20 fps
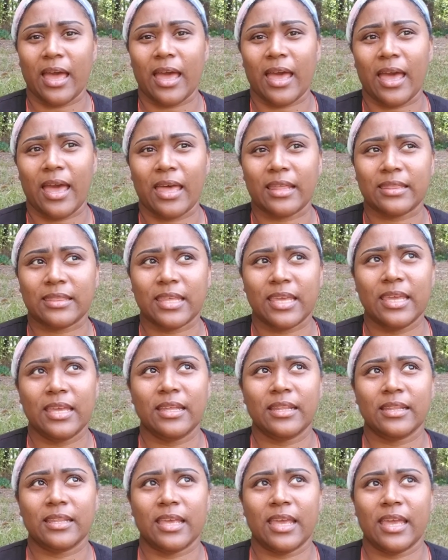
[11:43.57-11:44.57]
I think
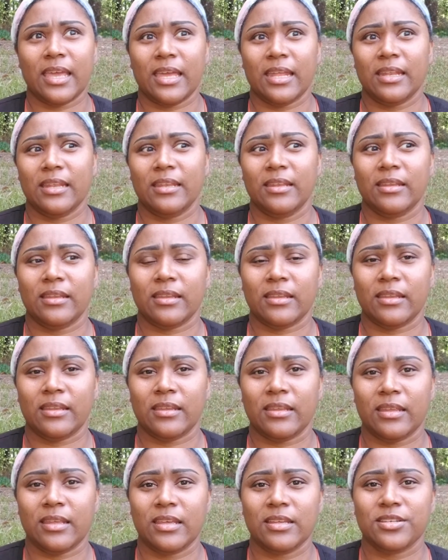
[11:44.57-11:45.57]
that
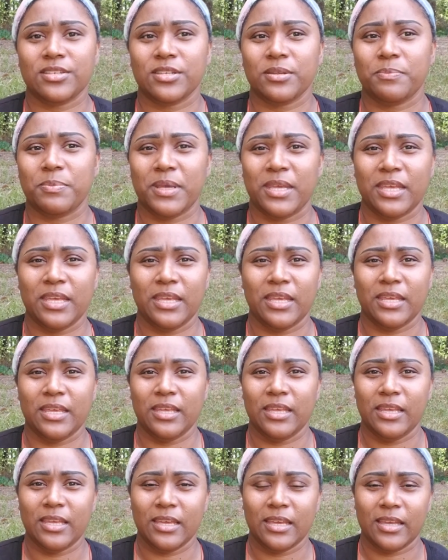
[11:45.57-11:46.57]
it should
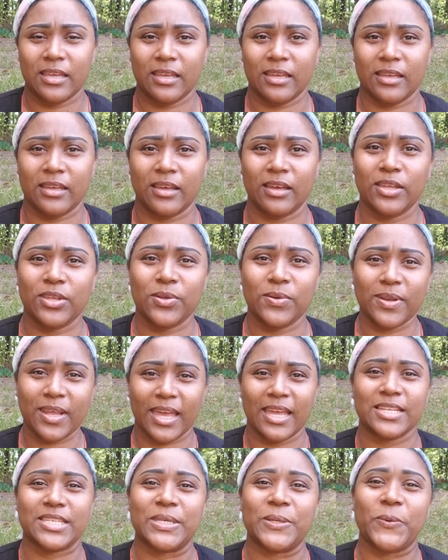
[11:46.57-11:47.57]
be a
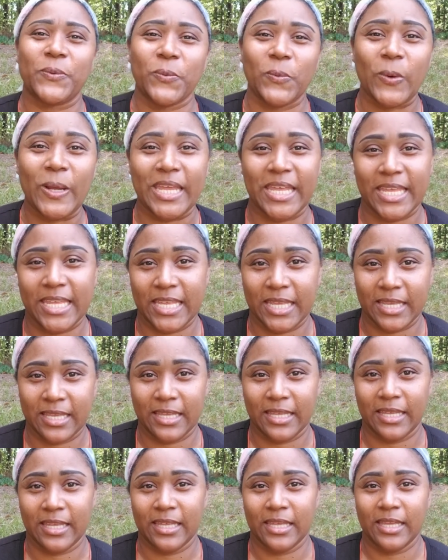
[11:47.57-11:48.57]
united we.
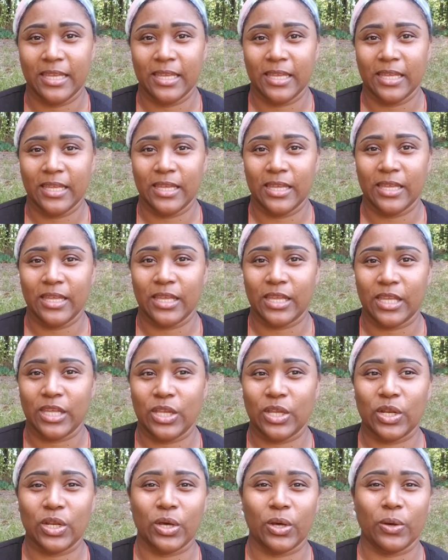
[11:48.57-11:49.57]

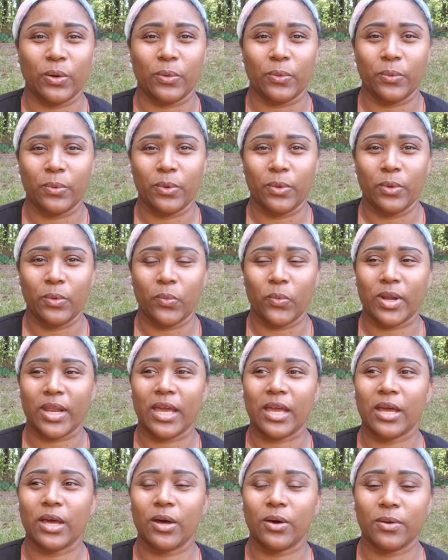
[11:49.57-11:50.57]
You know, when I
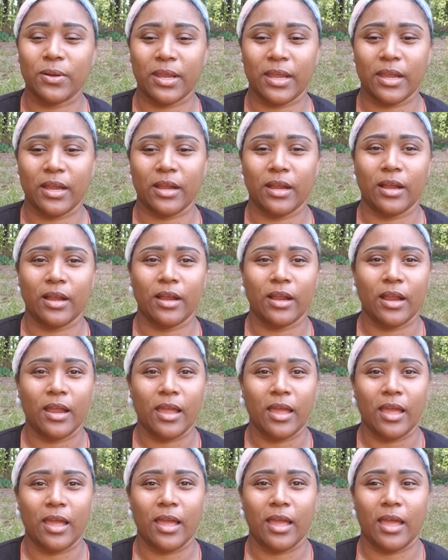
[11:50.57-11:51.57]
go there,
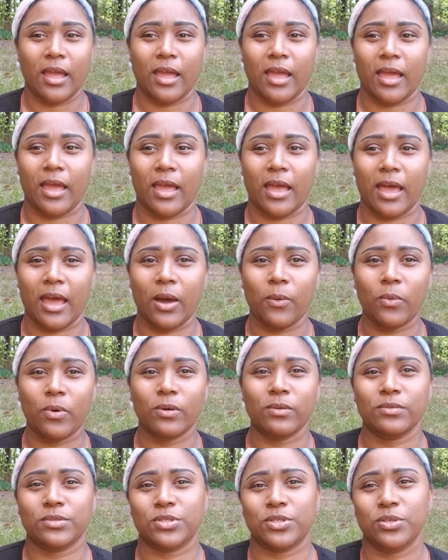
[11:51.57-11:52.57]
I
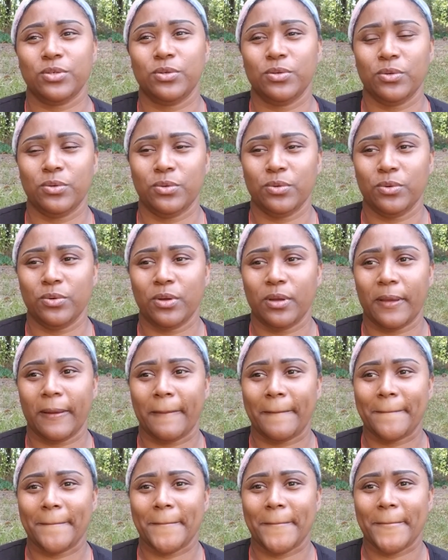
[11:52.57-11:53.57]
want
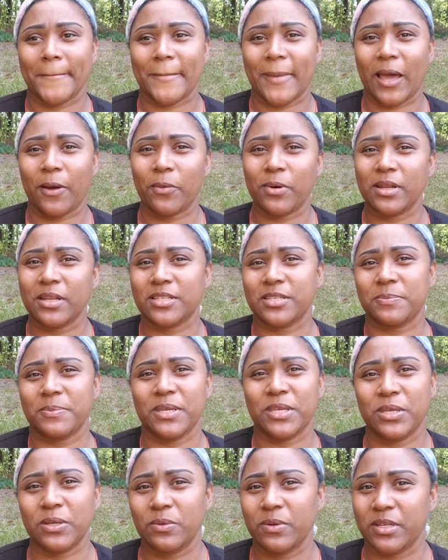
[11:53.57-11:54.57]
it to be
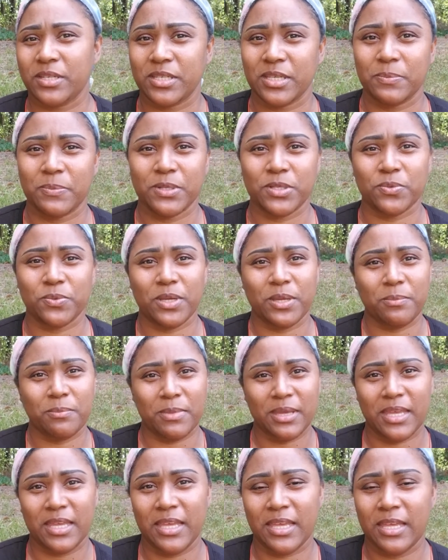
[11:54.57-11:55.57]
unity between
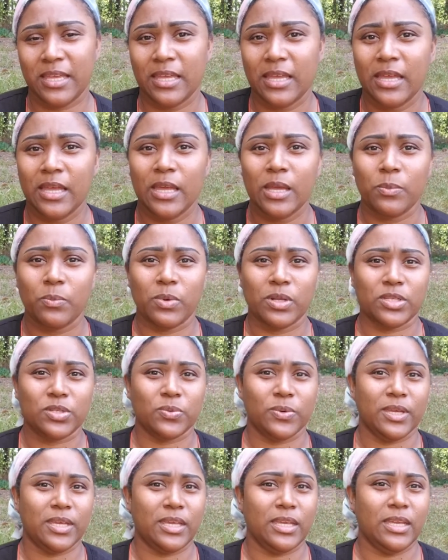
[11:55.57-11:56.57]
me,
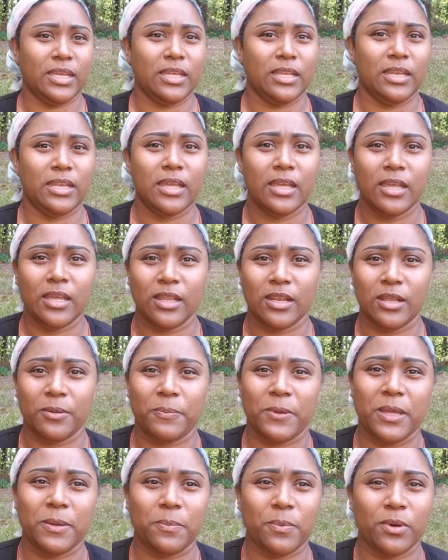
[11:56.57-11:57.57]
between the
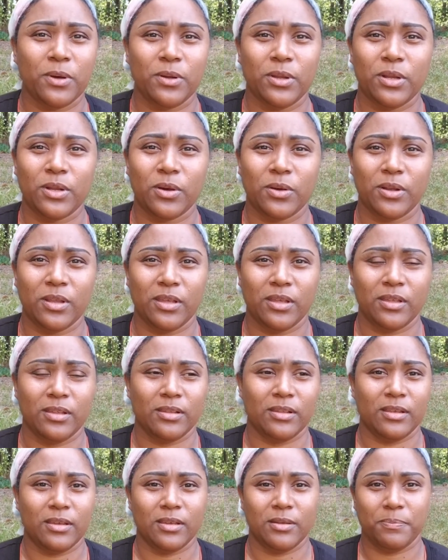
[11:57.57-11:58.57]
people, you know,
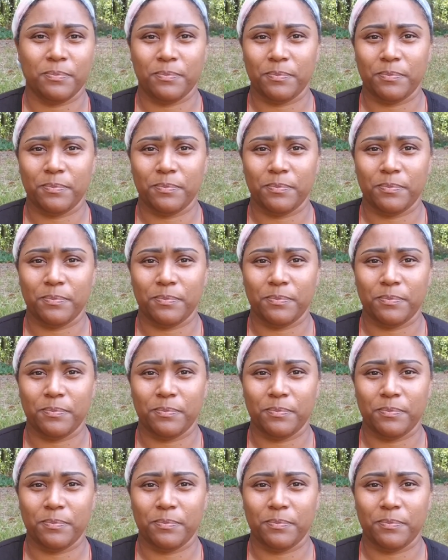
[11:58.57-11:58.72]
the